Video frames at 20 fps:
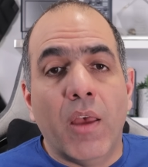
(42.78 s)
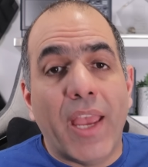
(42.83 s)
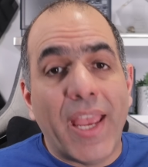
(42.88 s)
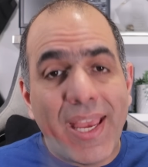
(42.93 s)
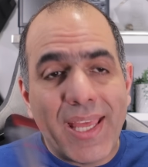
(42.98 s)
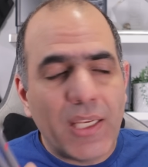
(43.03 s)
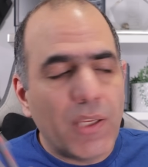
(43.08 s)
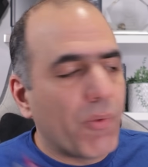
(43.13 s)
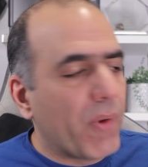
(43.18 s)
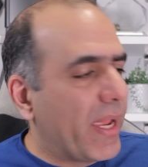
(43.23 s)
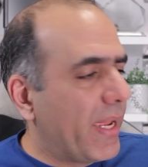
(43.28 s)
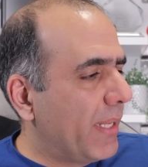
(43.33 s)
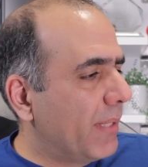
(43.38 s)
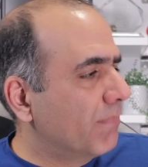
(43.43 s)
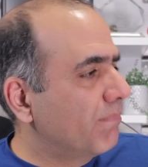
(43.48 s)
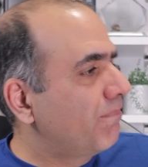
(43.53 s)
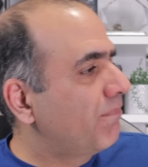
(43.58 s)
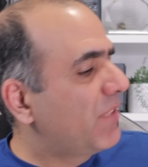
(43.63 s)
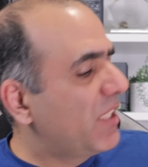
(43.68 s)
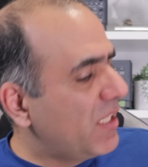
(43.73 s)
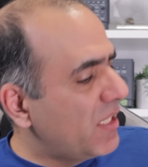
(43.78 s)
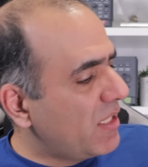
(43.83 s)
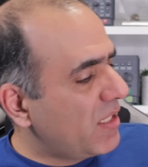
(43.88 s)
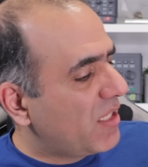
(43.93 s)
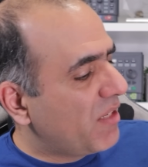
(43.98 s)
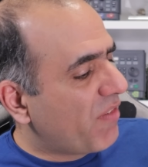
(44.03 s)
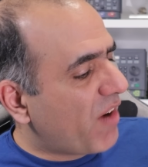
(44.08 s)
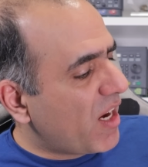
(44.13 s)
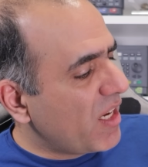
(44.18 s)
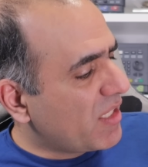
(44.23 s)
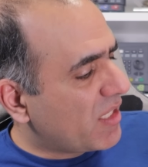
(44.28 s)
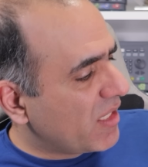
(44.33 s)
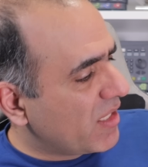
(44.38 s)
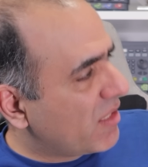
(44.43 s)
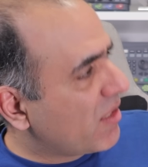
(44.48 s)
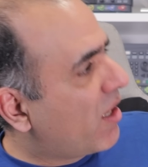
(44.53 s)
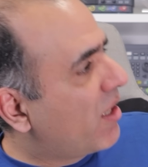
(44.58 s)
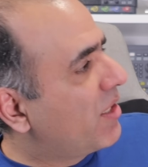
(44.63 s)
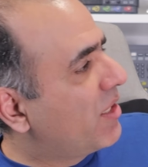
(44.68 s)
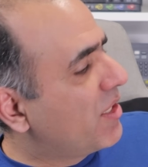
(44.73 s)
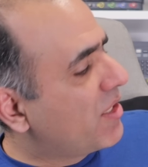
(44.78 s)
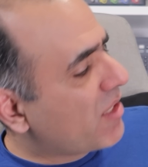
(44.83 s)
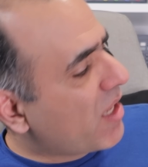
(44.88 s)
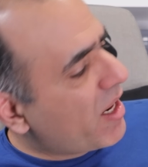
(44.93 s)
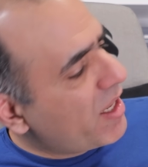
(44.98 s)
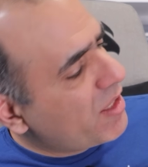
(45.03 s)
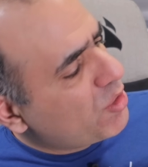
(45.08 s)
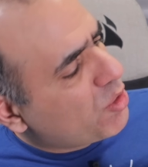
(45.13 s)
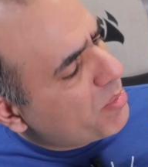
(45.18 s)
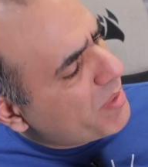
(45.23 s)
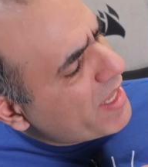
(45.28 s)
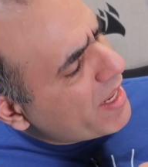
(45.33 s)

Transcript: Anyway, these devices are designed to